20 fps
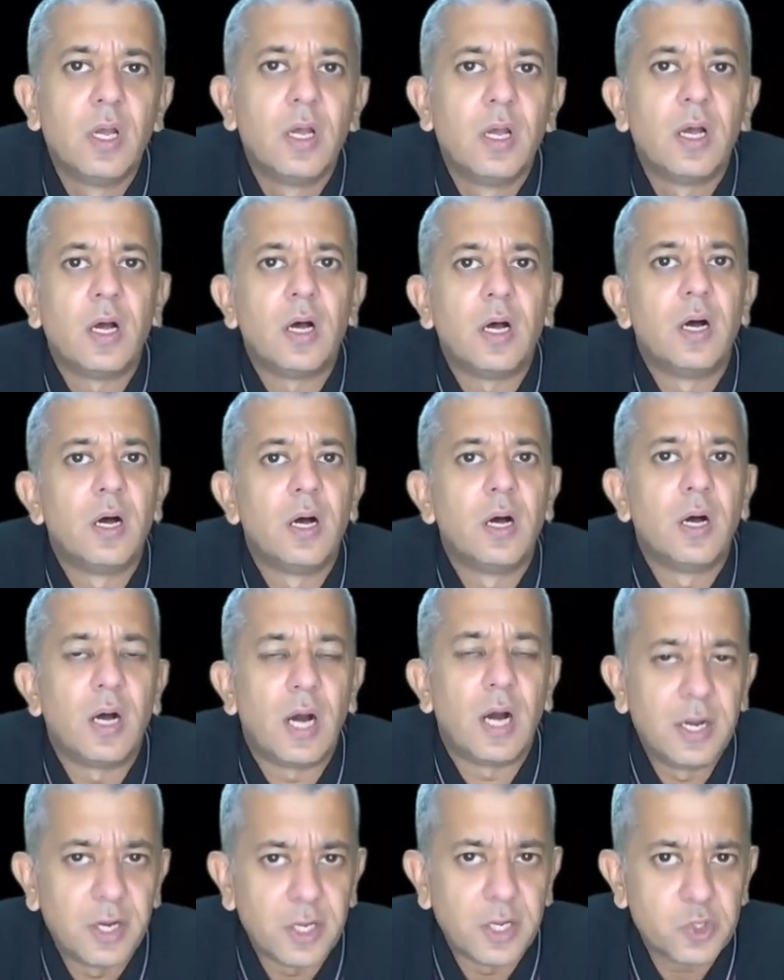
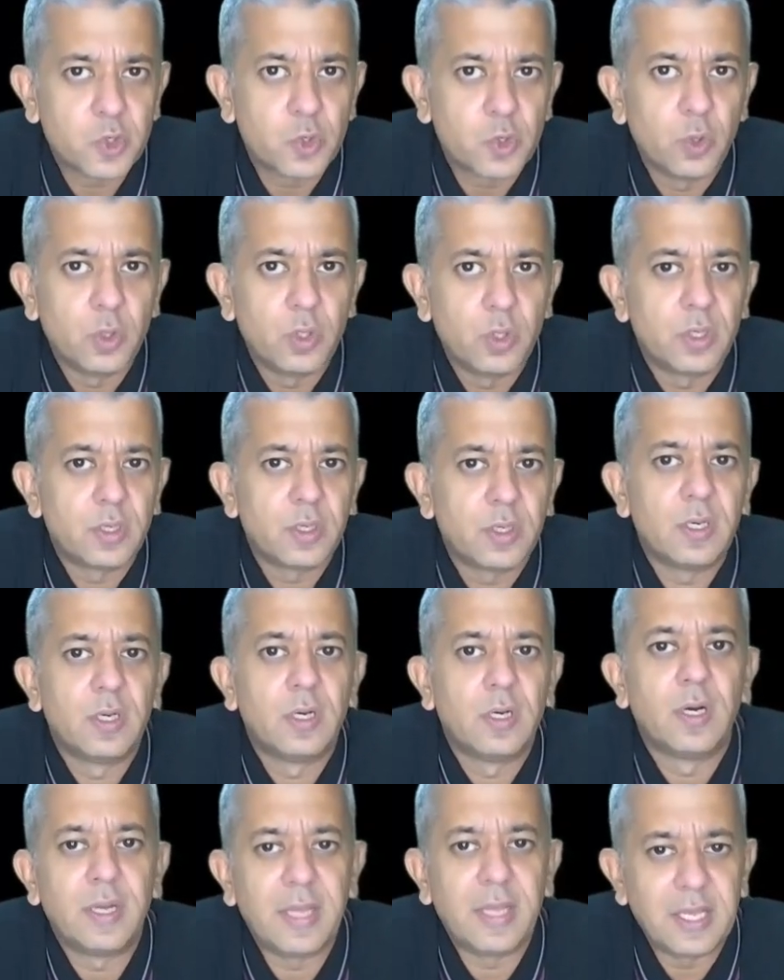underscore
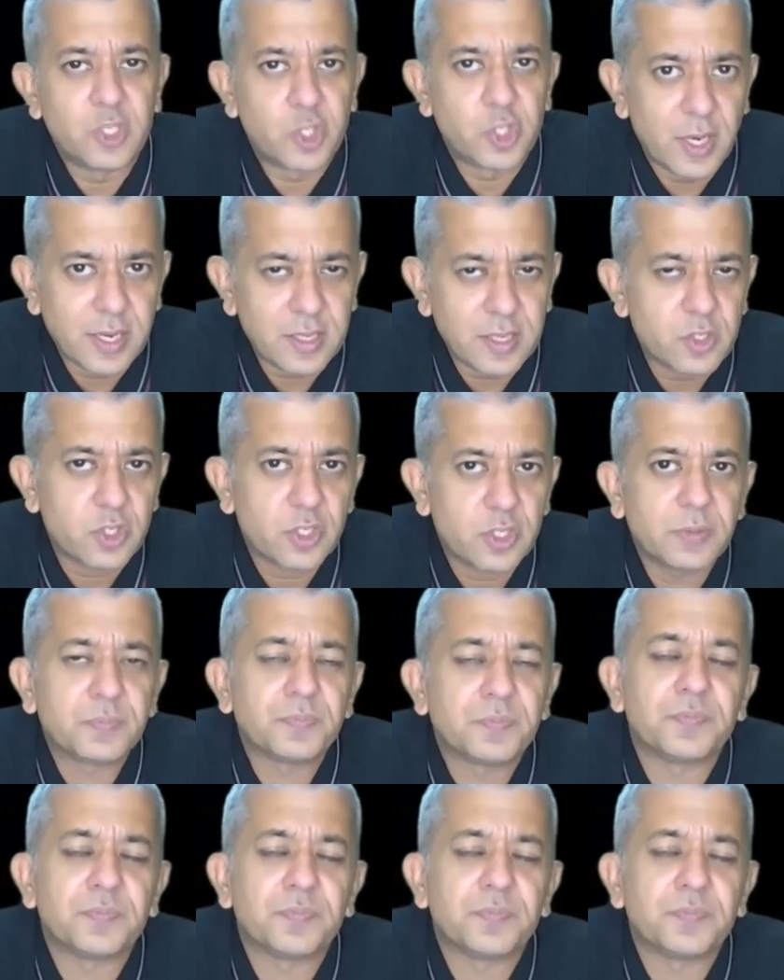agenext.